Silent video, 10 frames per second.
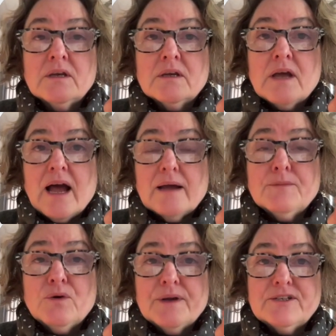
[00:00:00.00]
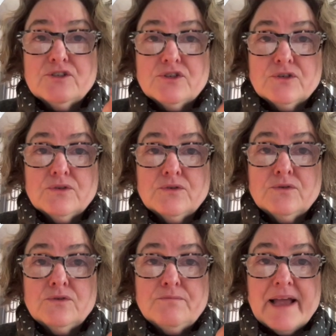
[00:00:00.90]
I'm going
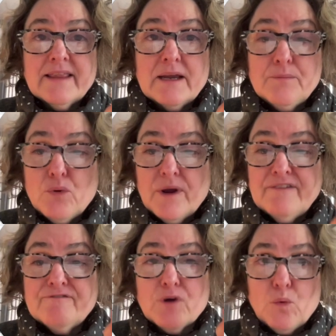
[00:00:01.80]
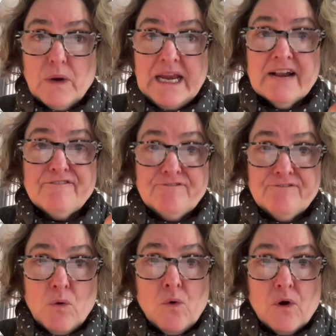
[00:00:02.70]
to make that a point for week
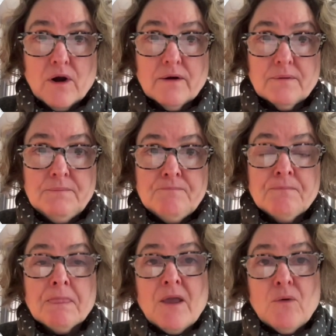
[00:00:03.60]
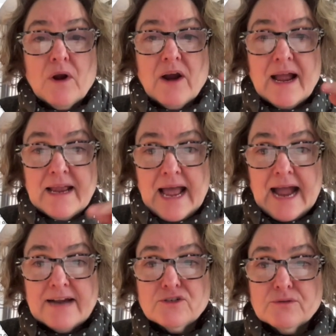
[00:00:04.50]
4, where I
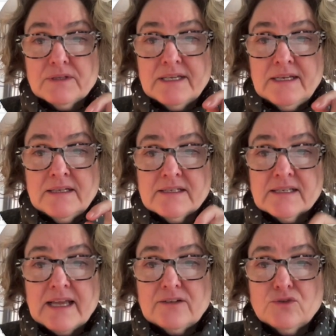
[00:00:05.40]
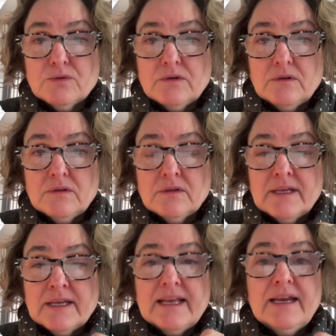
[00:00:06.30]
actually schedule
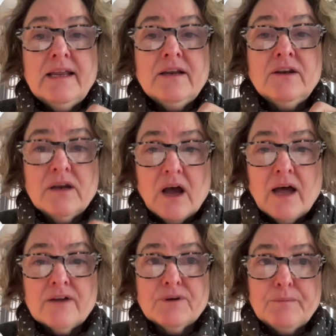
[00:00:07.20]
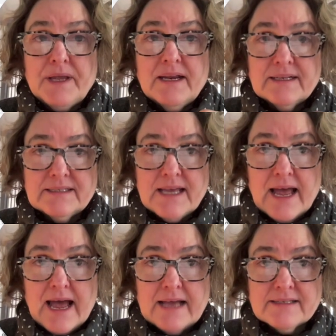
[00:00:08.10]
any non-repeating
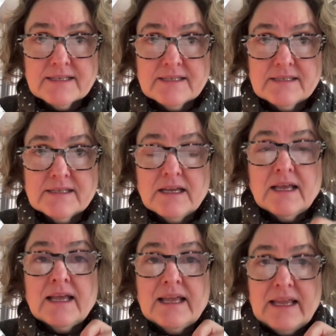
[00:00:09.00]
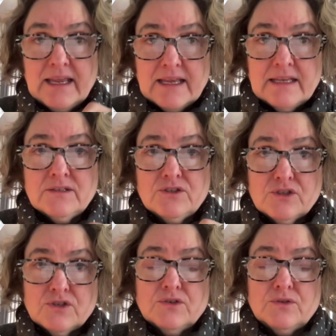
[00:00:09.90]
tasks
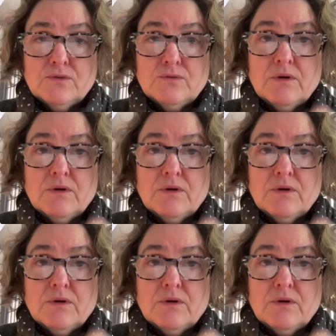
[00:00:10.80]
into